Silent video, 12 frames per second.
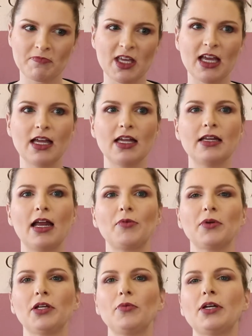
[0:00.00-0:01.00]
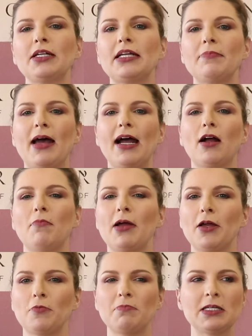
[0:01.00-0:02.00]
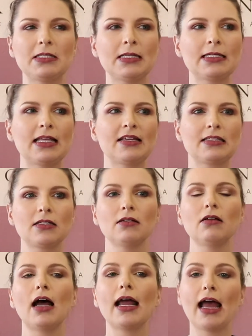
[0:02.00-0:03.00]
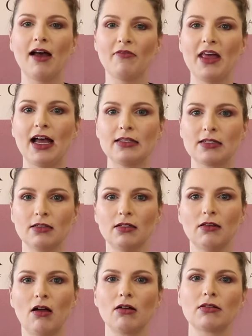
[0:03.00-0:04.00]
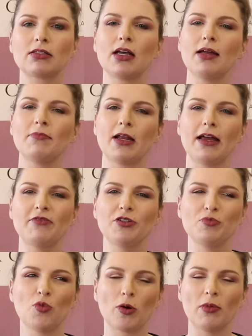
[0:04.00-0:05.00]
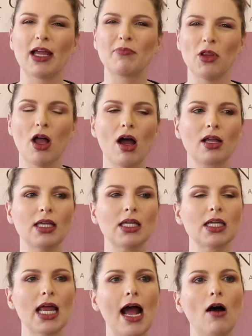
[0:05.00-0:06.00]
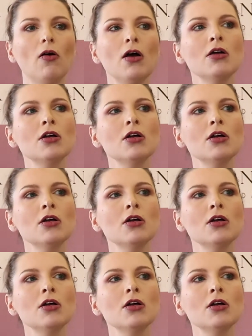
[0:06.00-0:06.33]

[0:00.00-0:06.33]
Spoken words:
And I really wanted to get back on my own business. I have that still alongside, but I do more like blogging now.